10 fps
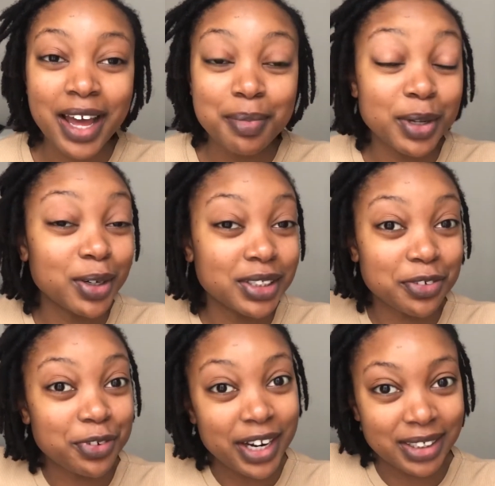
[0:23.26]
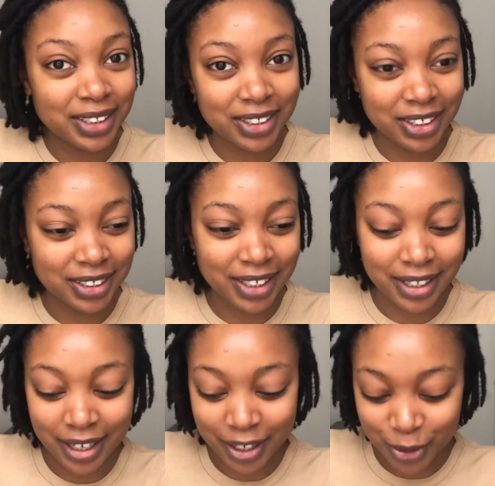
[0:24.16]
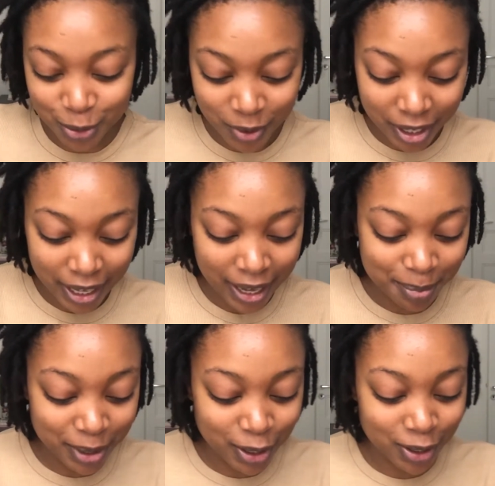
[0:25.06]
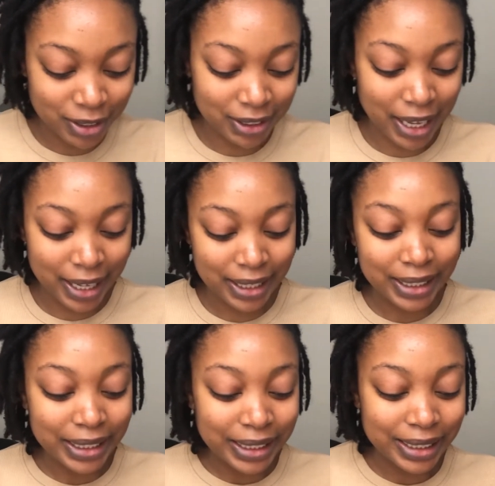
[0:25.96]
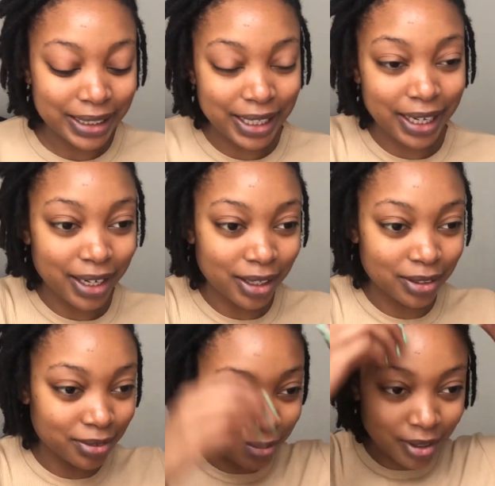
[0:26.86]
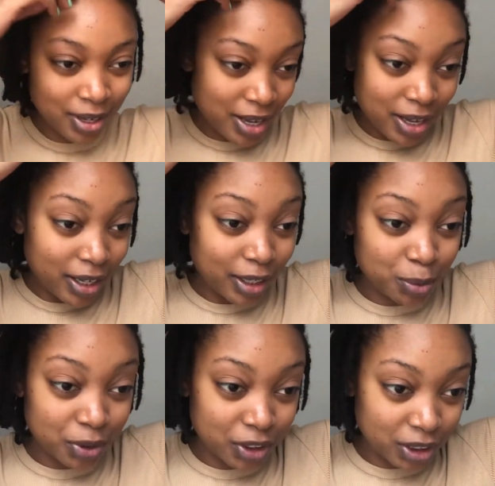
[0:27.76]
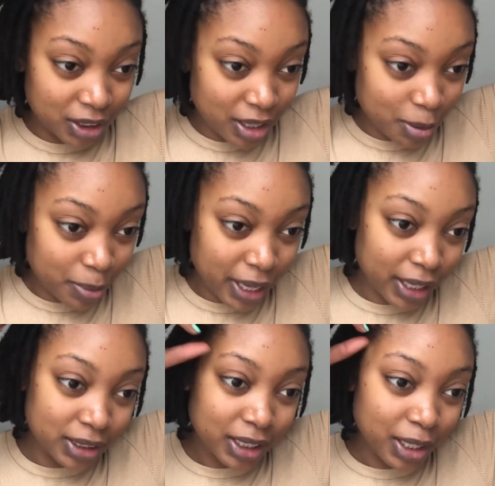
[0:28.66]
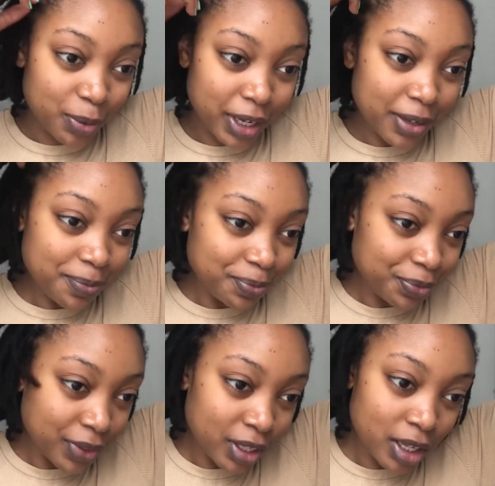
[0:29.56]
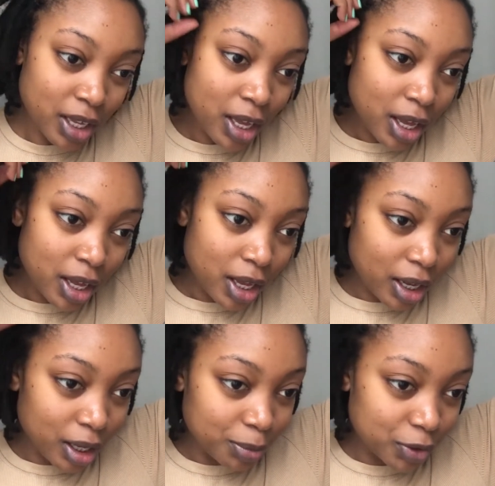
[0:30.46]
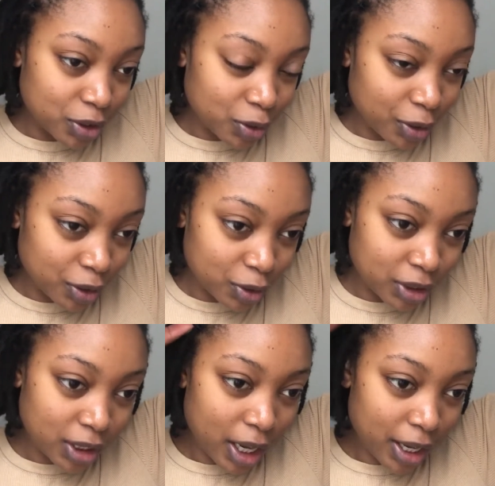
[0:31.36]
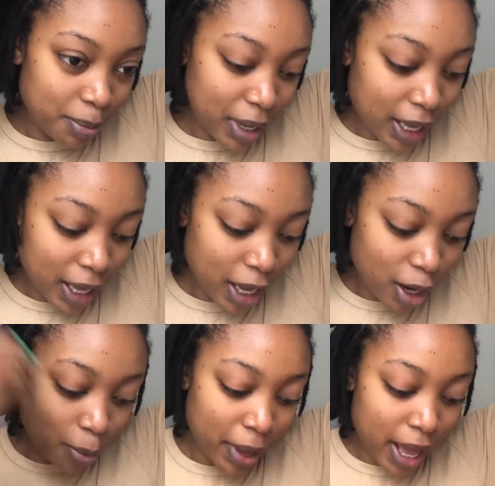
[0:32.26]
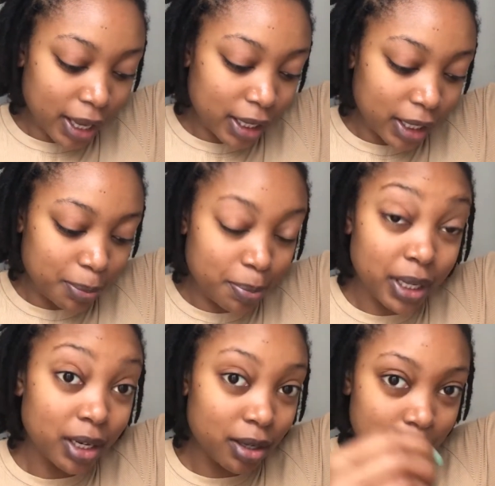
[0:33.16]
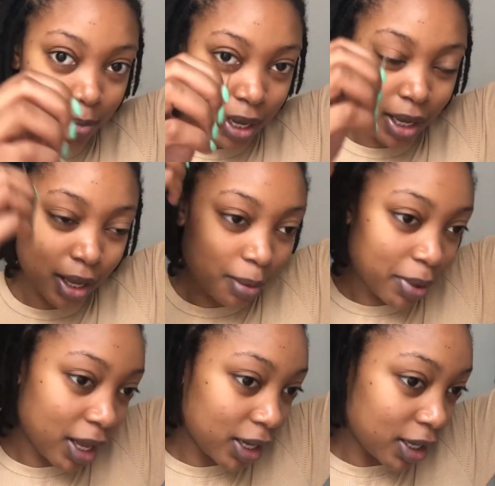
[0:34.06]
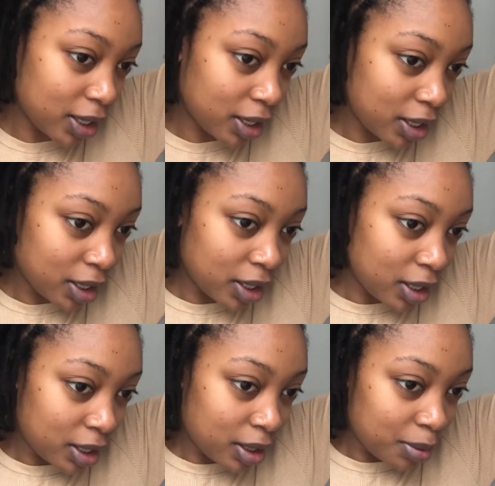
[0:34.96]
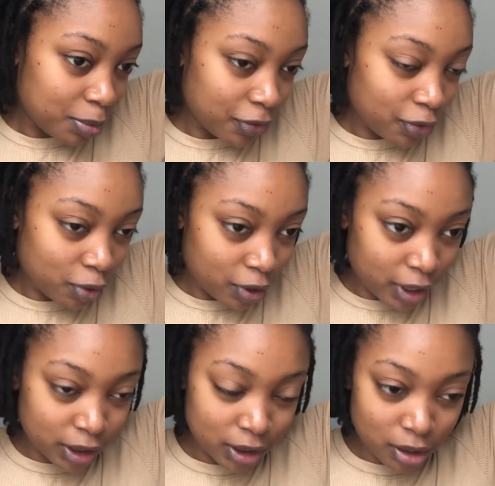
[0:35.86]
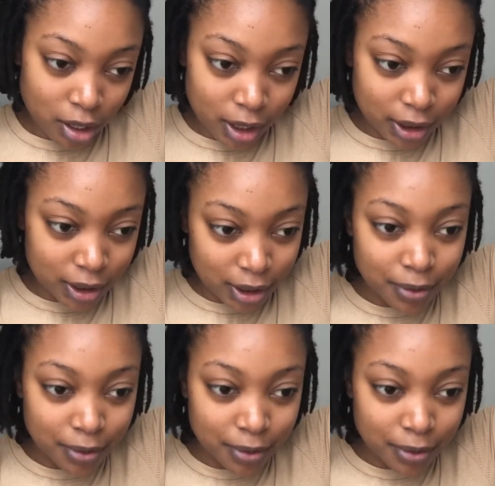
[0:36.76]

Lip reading: because a friend suggested that I do one, and because I think it was just in the plans anyway. I'm just going to tie my hair back, pin my hair back before I start.